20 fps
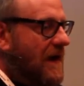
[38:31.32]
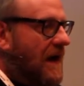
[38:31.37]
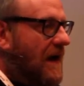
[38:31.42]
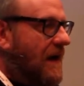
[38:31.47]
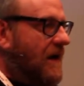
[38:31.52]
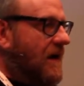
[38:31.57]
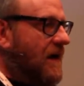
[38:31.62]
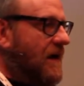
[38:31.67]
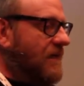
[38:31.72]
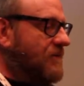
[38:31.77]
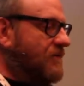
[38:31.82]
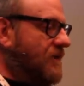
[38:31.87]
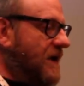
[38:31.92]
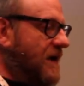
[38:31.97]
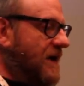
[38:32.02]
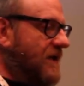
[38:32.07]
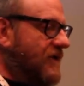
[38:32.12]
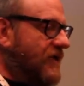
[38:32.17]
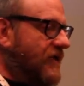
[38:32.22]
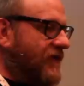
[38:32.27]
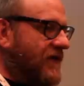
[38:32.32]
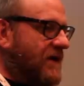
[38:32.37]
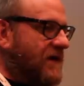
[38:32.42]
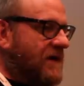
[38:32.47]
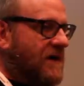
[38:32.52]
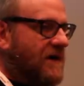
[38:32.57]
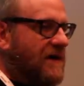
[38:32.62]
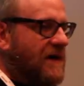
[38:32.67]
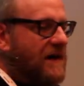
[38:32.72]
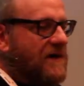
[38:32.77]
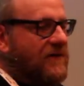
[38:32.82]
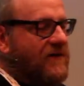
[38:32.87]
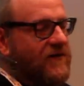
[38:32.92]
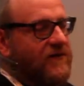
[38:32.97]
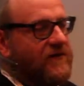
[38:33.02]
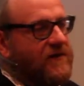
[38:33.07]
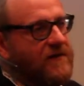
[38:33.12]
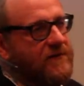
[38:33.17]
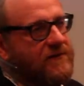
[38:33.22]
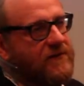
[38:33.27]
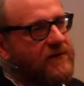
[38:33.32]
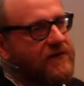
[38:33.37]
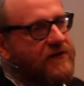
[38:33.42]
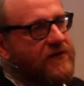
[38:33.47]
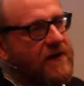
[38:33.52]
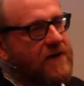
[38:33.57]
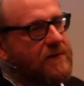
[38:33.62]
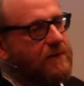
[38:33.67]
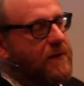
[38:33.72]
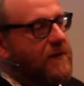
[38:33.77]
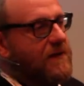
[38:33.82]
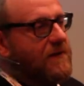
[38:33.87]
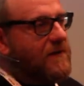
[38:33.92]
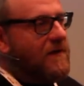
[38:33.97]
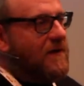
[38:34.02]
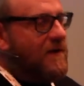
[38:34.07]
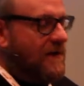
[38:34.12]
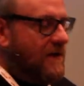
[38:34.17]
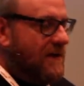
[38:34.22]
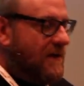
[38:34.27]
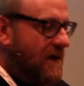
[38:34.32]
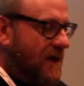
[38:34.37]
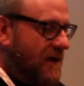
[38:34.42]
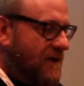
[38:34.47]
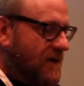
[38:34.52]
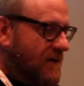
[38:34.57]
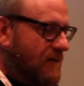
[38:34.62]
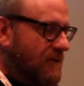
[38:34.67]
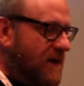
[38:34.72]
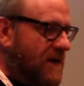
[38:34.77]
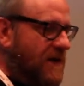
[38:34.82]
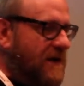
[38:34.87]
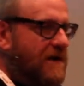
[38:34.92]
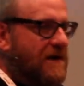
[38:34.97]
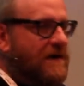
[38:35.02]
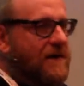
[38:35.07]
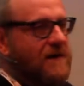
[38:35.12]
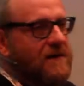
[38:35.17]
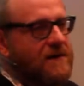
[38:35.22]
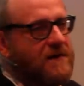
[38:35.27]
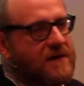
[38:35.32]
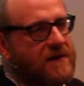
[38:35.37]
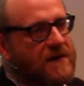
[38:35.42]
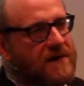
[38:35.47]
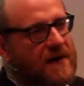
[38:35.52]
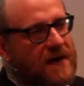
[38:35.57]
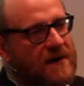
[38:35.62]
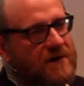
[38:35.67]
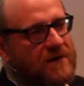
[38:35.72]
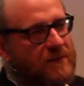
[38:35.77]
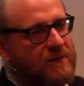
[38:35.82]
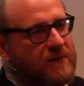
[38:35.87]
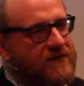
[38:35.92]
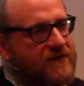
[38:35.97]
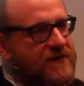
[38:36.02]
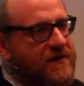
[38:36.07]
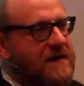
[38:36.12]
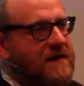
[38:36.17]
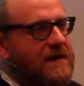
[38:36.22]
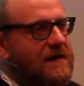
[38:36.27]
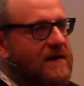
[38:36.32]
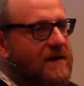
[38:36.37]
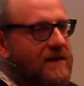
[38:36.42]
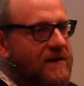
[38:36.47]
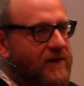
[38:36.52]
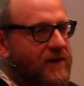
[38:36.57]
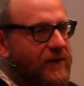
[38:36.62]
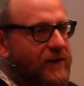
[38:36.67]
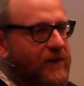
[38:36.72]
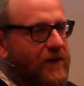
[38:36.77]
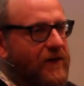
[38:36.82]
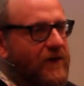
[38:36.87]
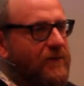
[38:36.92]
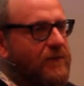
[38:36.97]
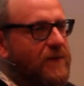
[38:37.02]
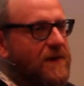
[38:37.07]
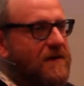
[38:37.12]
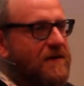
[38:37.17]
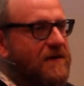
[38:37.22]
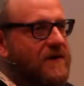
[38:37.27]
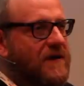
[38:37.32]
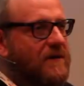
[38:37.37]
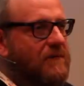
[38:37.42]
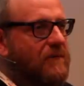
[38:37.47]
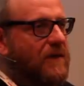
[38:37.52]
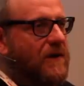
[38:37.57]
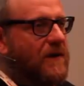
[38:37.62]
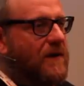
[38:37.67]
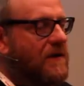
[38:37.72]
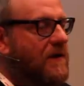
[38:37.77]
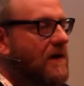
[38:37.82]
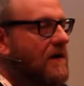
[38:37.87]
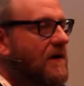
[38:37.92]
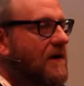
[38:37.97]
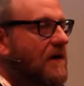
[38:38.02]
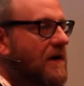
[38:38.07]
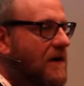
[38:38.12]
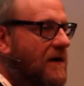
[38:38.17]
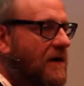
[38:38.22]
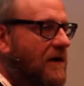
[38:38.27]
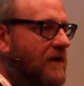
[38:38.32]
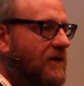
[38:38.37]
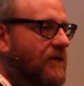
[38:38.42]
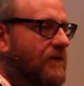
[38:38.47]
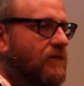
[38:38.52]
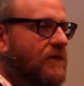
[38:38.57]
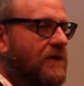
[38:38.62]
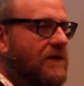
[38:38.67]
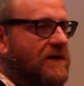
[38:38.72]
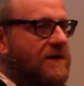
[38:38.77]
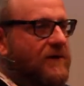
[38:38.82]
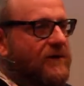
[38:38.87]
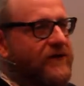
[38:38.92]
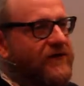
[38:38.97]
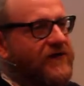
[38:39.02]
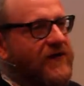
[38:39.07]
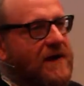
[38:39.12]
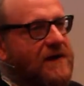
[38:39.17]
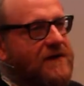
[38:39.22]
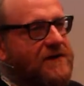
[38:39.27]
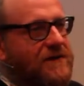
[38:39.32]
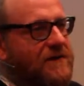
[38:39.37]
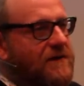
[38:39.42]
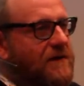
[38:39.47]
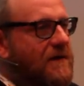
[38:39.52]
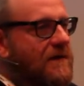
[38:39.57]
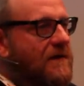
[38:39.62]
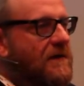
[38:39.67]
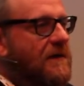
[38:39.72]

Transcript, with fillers: uh, BNC connectors like the jack plug and the MIDI connector, particularly the five-pin DIN plug, are the work of Satan.